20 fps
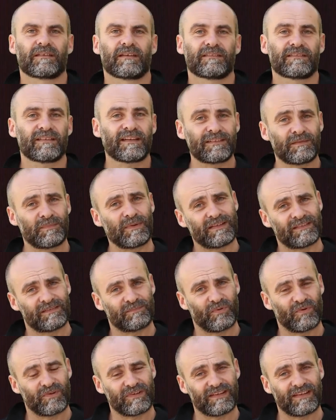So that's a bit
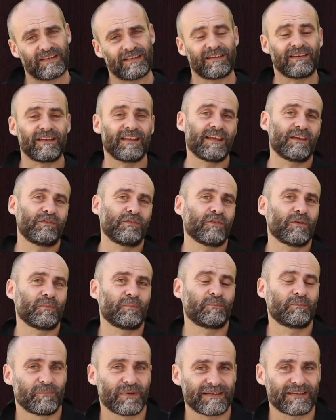disappointing if you're
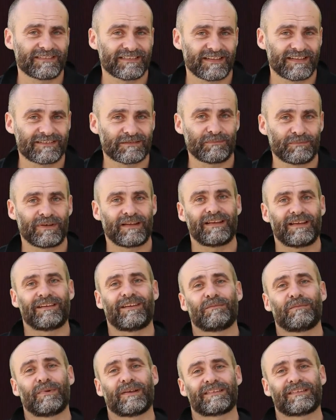a PlayStation player
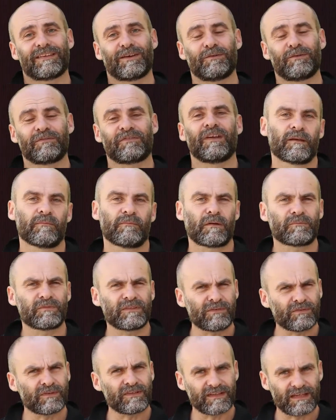like myself, but I'm
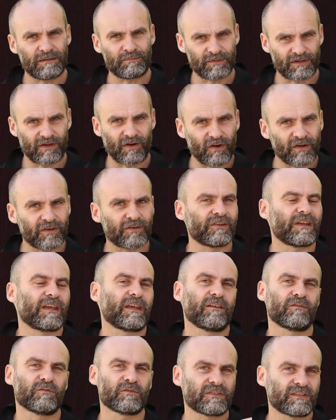still going to keep an eye on
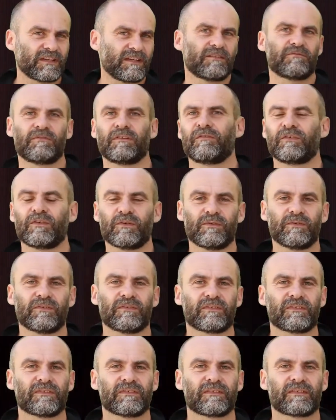it and see the
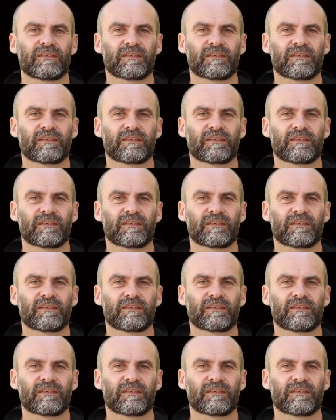reviews.